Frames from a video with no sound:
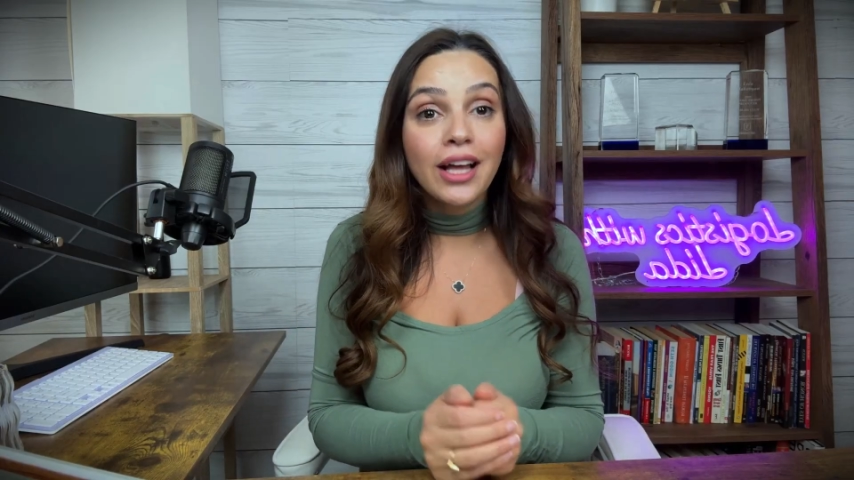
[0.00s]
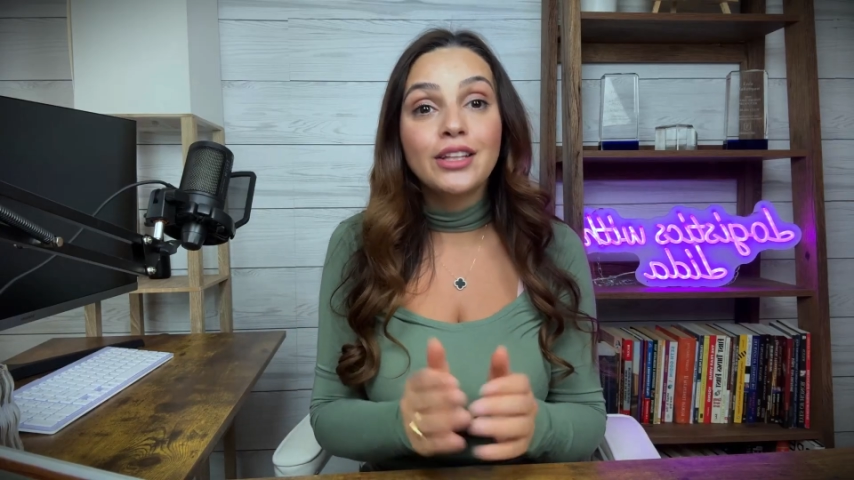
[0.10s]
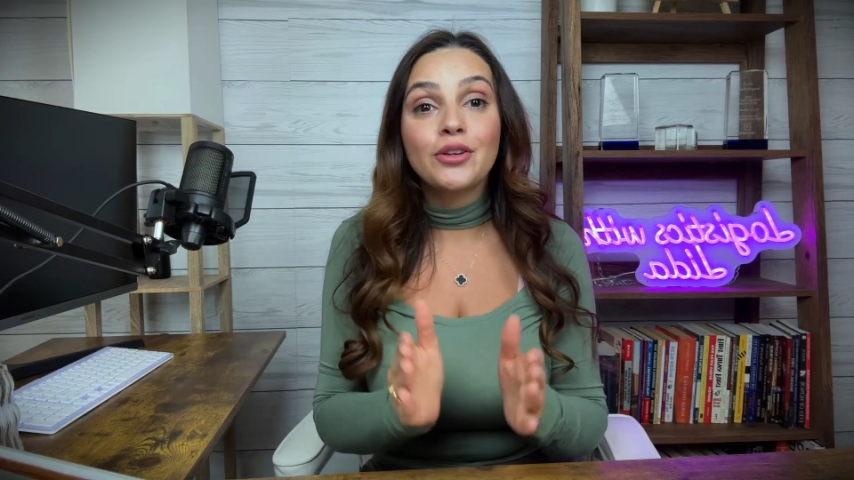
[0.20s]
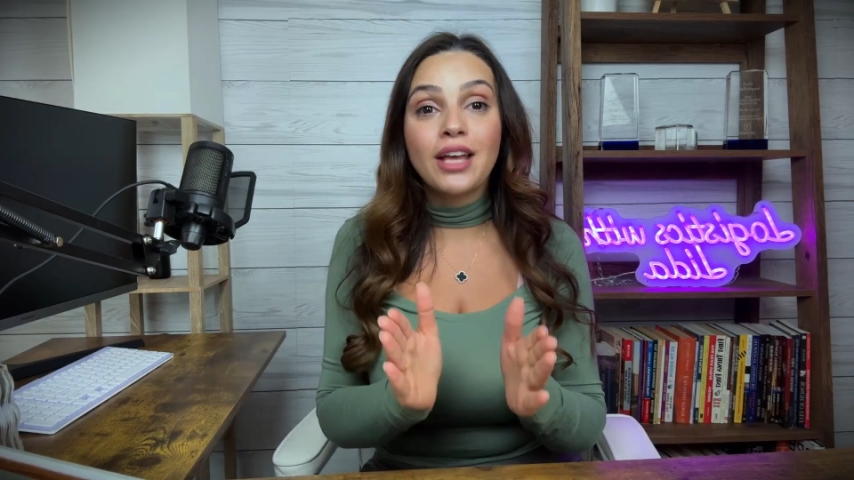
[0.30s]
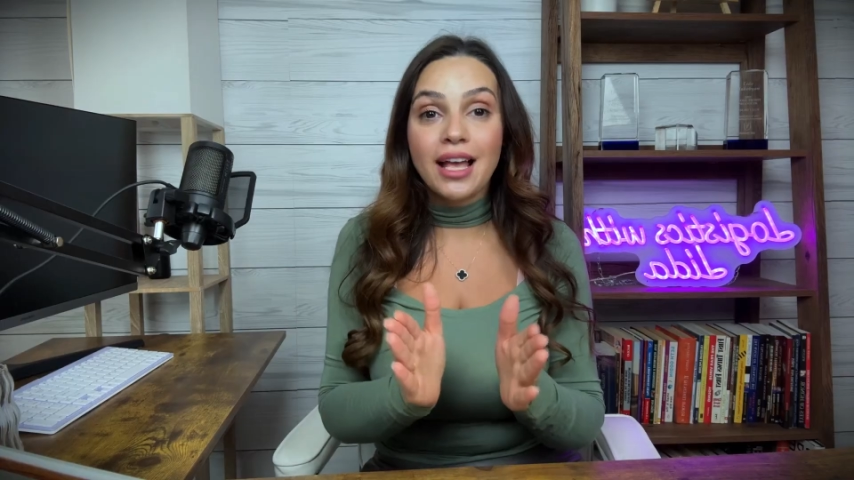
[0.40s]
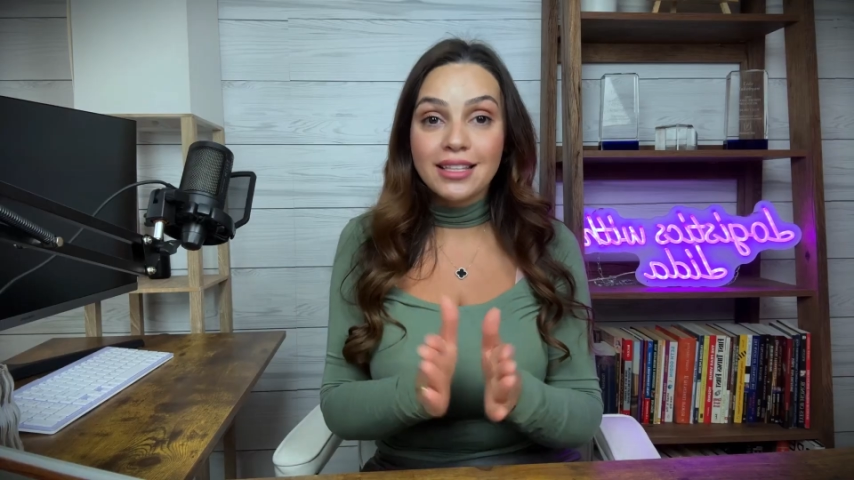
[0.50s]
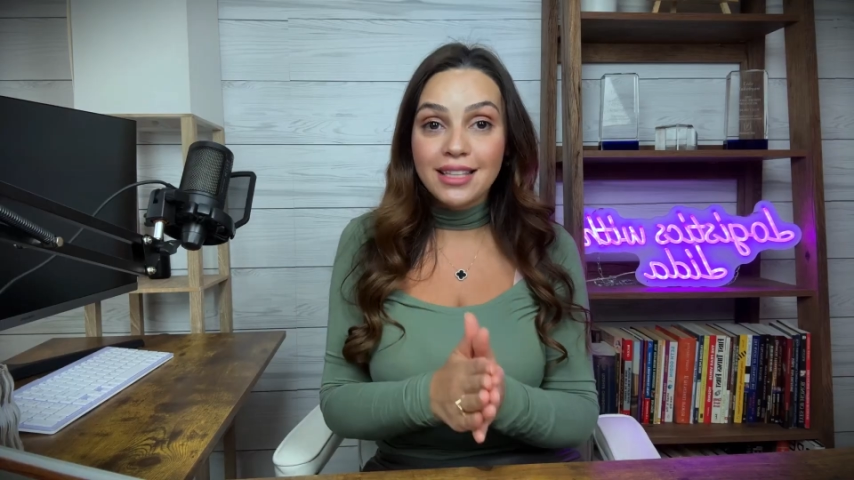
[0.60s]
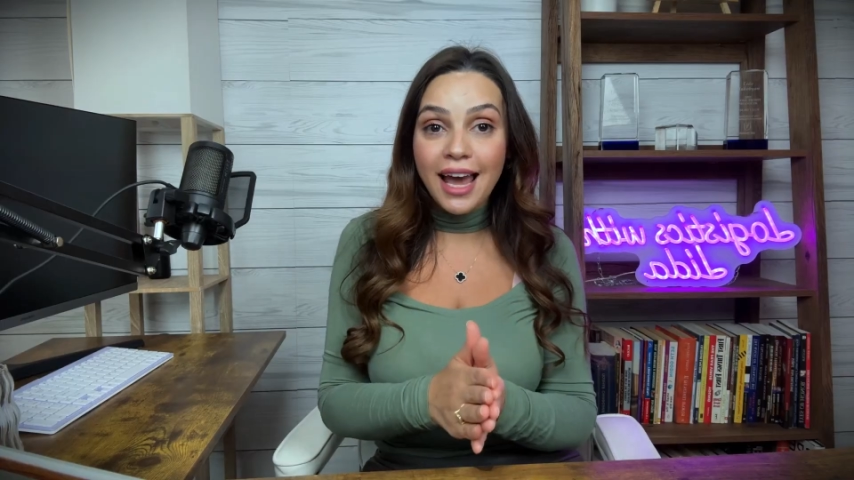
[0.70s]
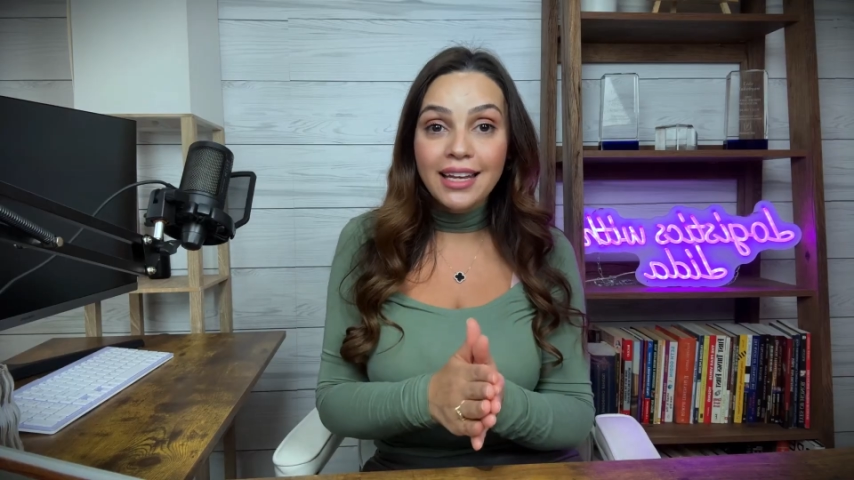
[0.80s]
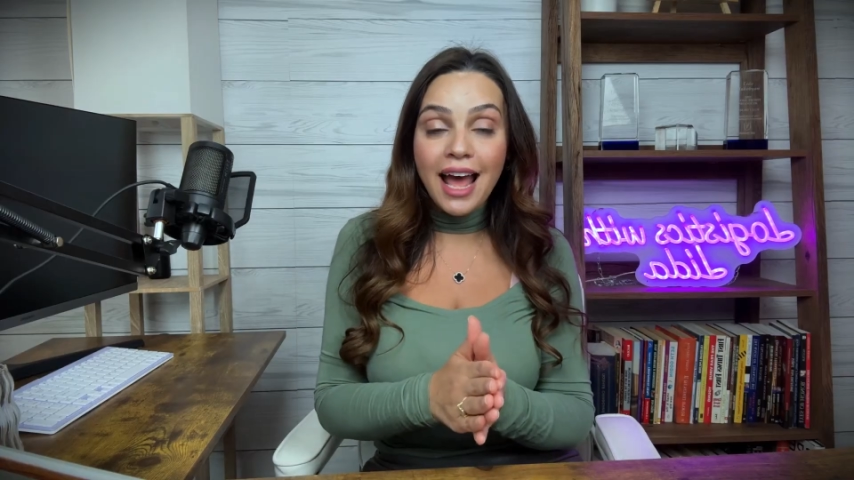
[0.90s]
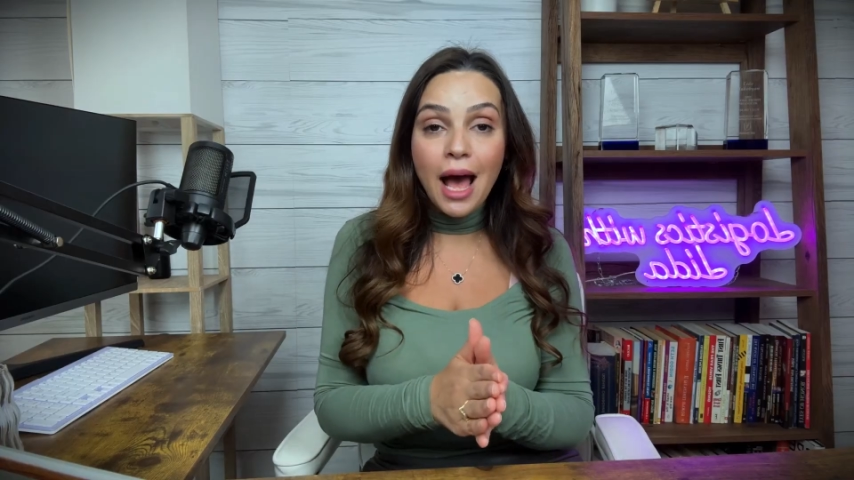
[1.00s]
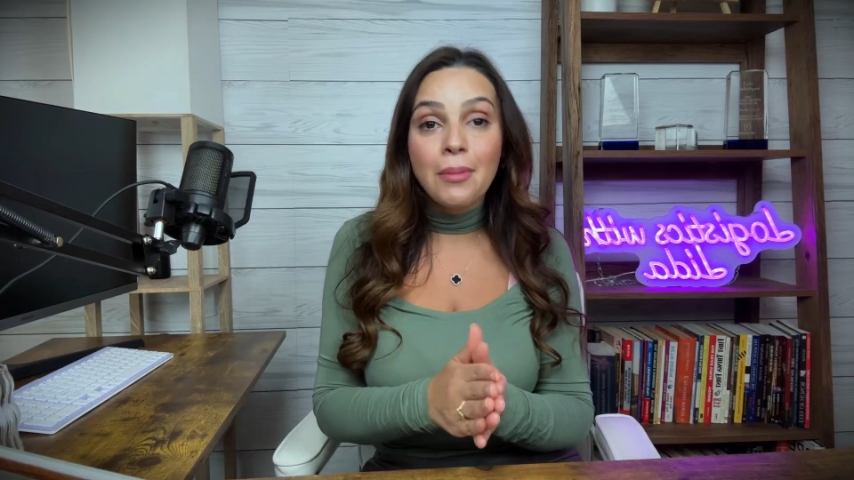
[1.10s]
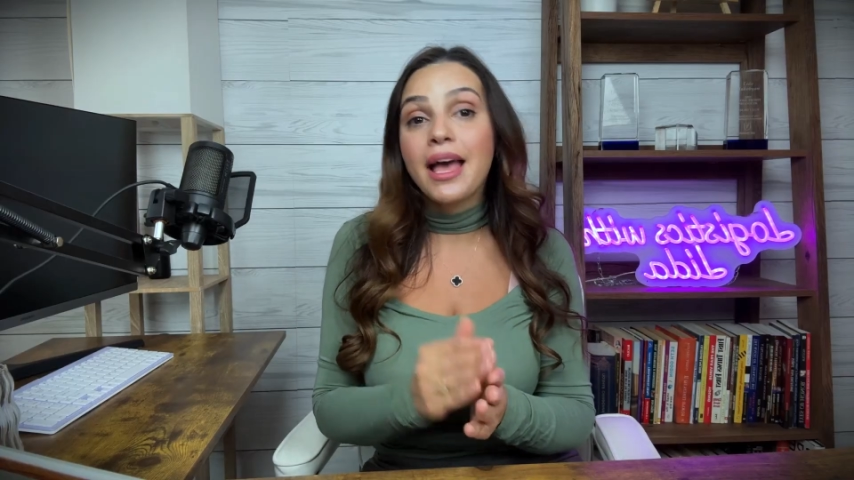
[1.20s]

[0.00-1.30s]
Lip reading: and you can sign up.